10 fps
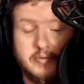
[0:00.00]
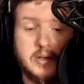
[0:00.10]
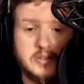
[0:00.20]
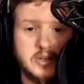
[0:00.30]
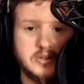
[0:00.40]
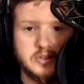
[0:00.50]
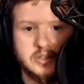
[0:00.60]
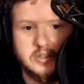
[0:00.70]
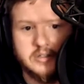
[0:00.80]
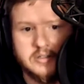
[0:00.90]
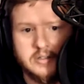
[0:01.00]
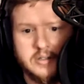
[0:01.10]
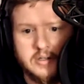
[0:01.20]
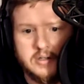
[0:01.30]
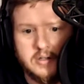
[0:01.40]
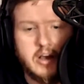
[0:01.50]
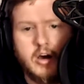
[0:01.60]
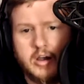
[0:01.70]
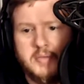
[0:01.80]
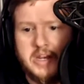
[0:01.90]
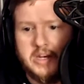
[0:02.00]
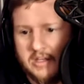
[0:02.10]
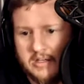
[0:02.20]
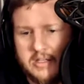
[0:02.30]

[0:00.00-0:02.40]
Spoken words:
essentially? Like automating it,